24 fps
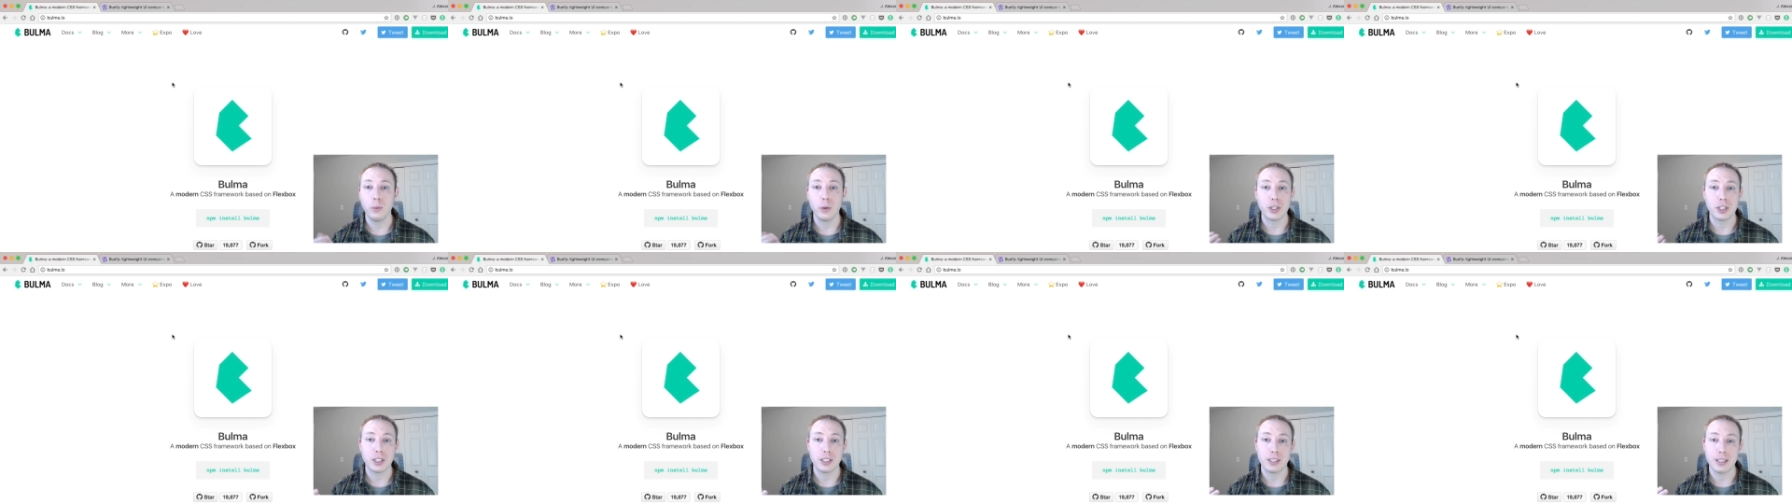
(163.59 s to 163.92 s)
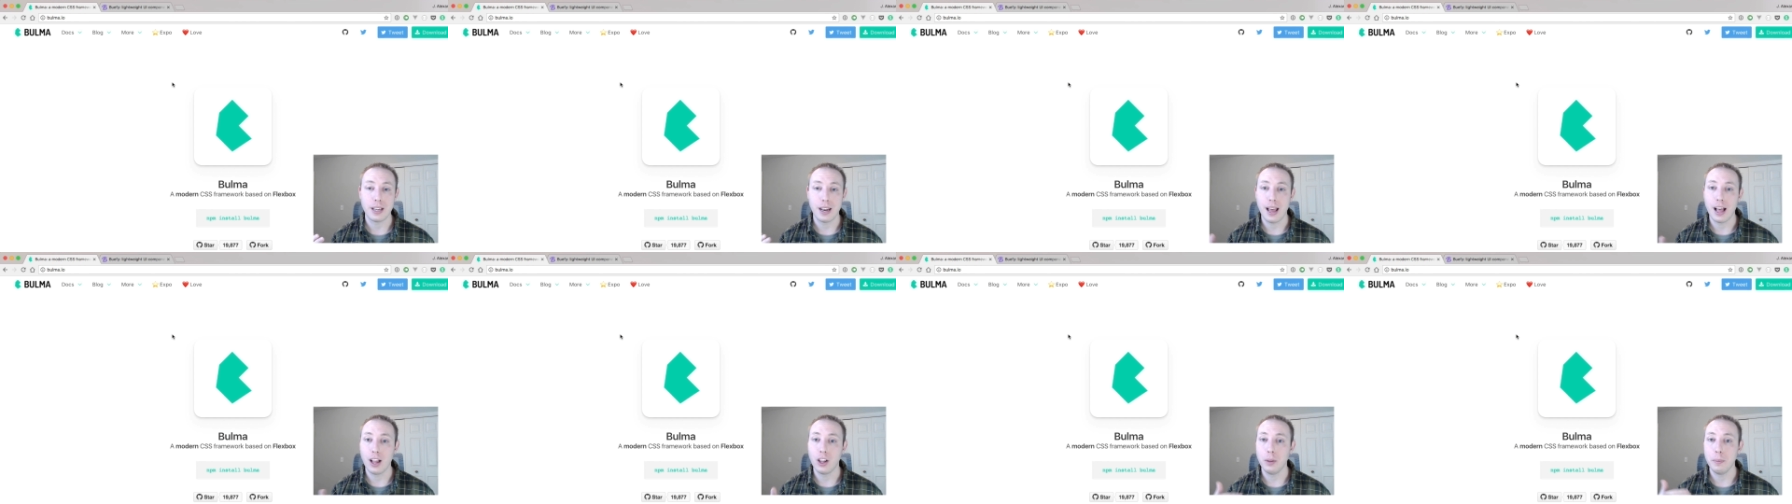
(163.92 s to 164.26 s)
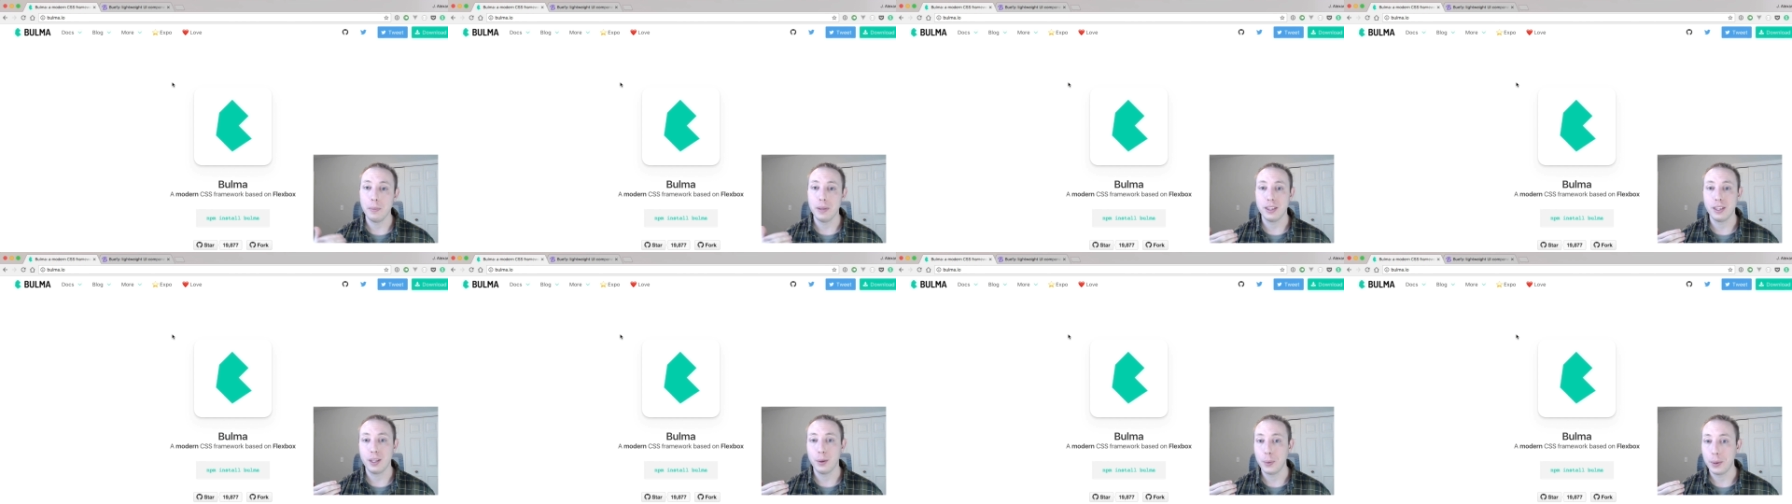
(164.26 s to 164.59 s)
which is an
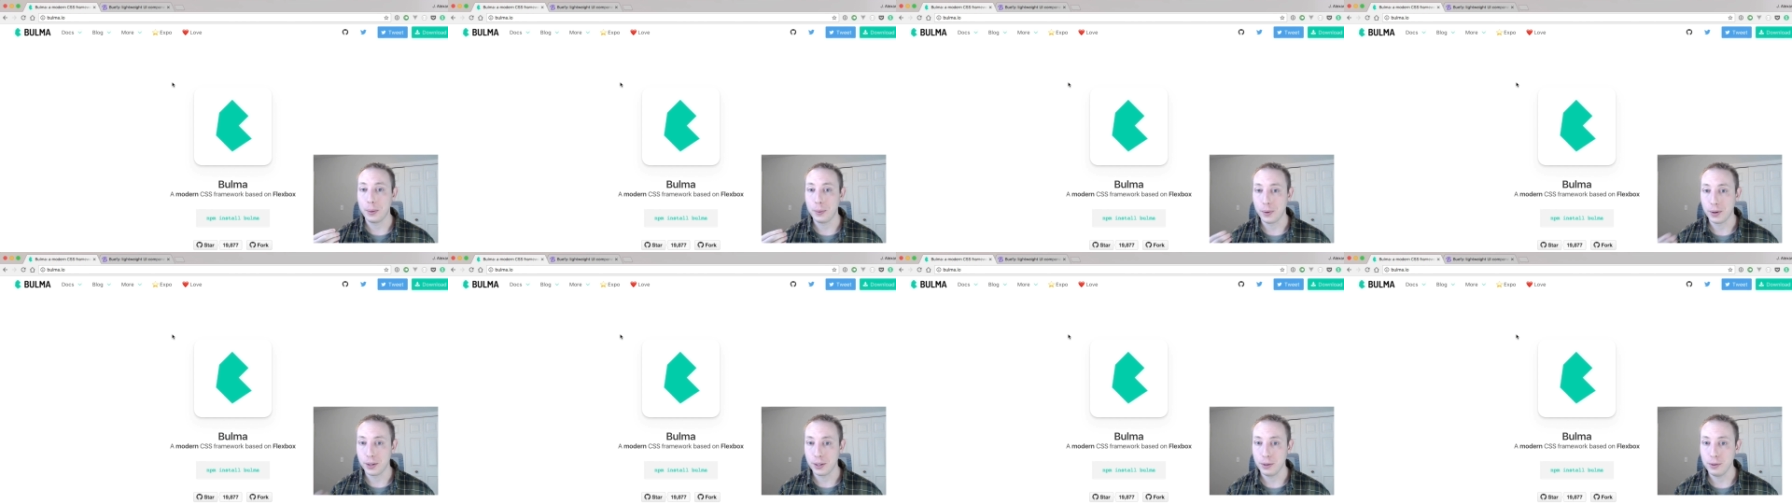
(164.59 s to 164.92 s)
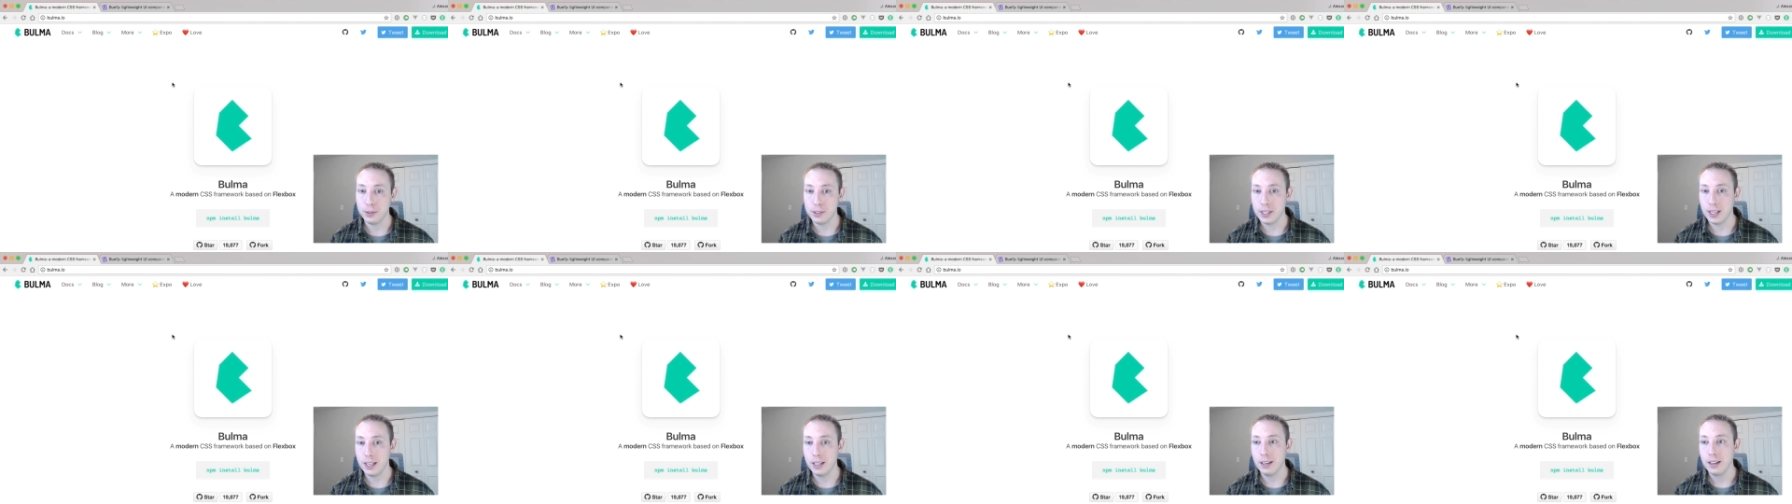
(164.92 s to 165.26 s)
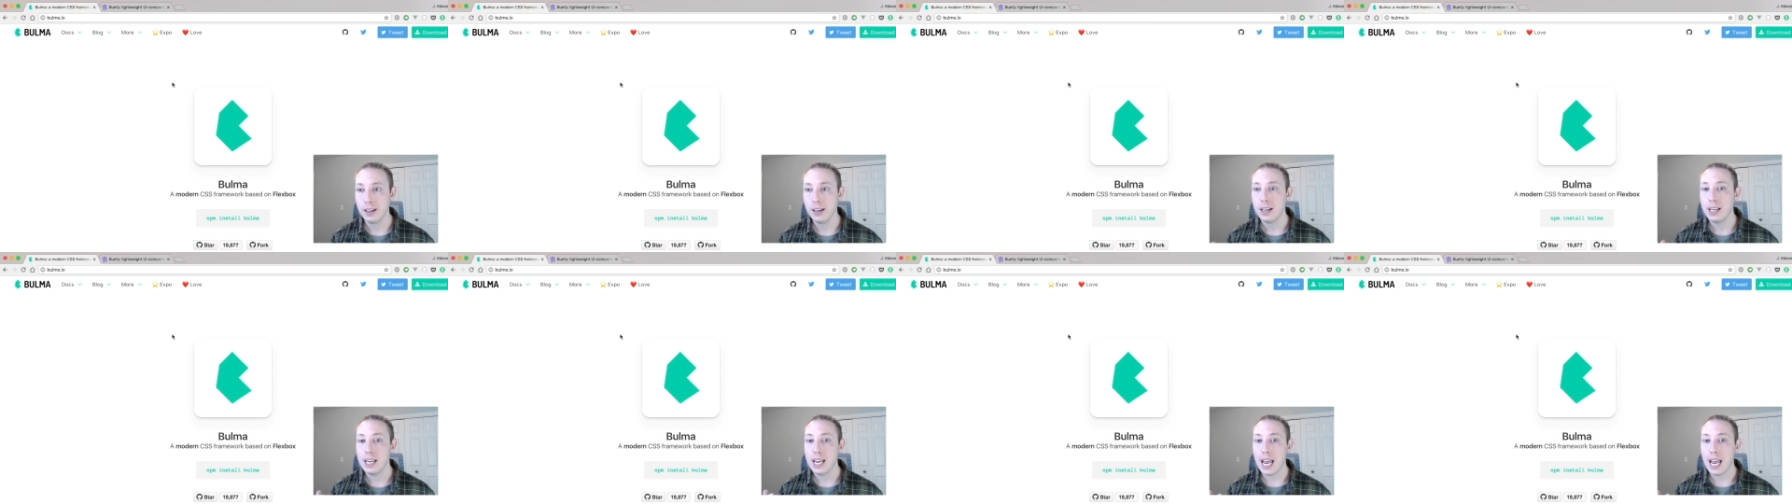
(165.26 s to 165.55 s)
element that we were using.